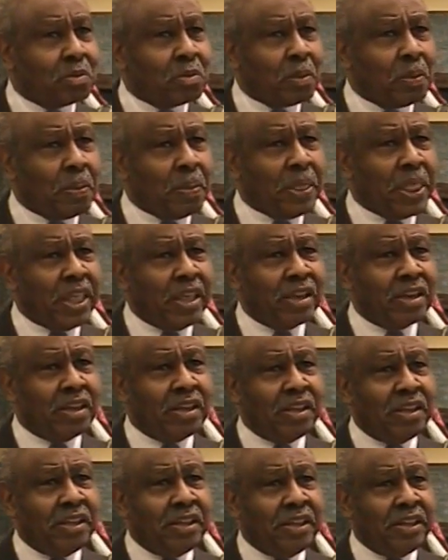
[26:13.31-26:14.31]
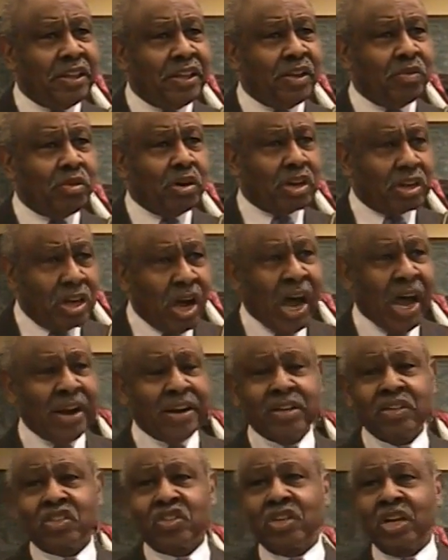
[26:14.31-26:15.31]
Amen. Where God
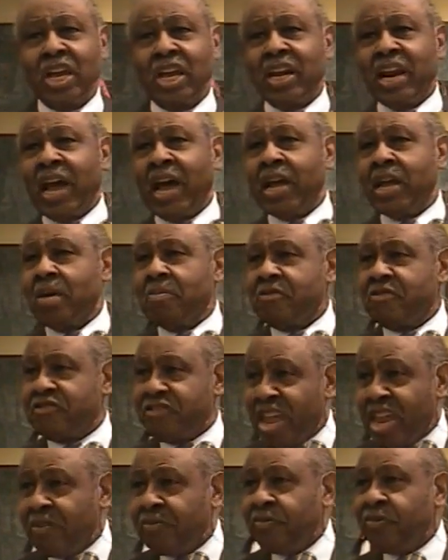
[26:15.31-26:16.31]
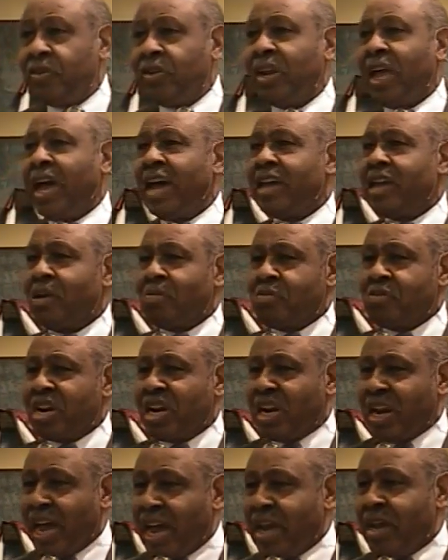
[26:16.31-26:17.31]
is saying, I am faithful, I am
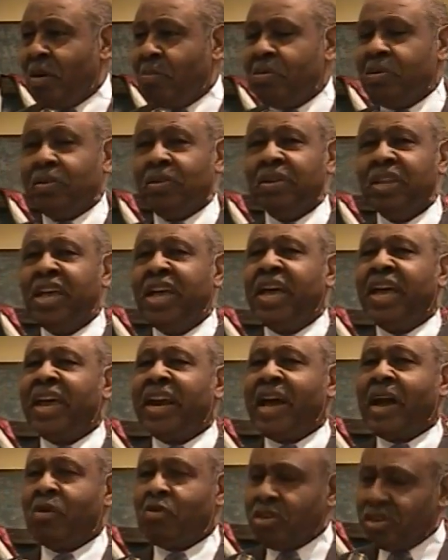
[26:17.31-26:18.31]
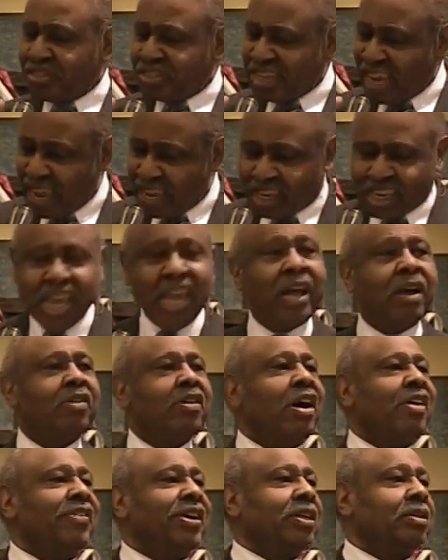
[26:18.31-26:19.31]
reliable, and I will take care
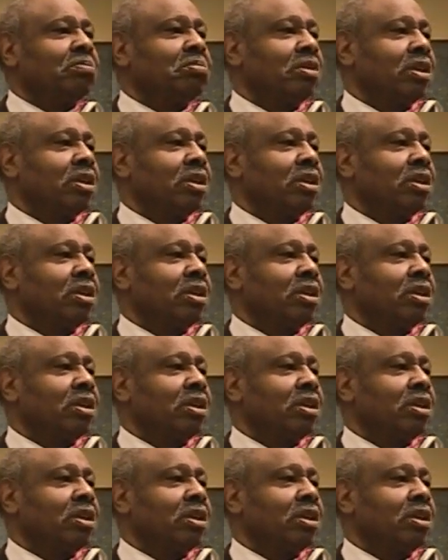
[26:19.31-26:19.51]
of it.